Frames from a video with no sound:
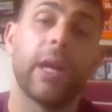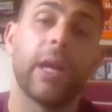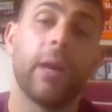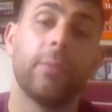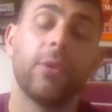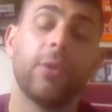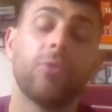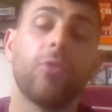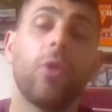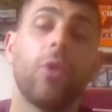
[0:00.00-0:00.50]
I'm
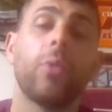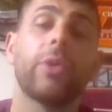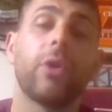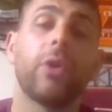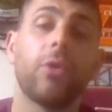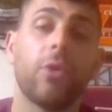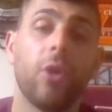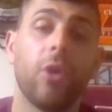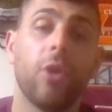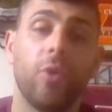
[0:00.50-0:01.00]
going to roll with
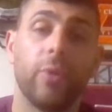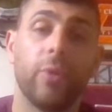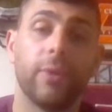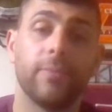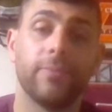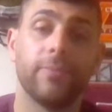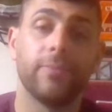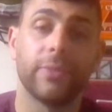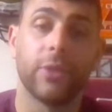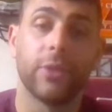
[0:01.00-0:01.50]
Oklahoma.
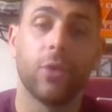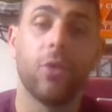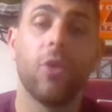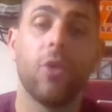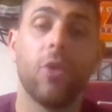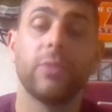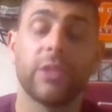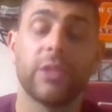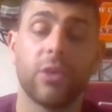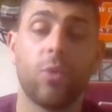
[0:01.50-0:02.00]

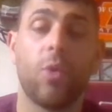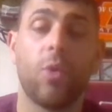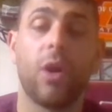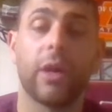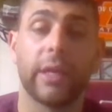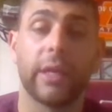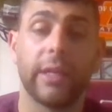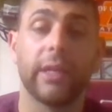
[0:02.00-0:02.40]
Oklahoma's going to walk in.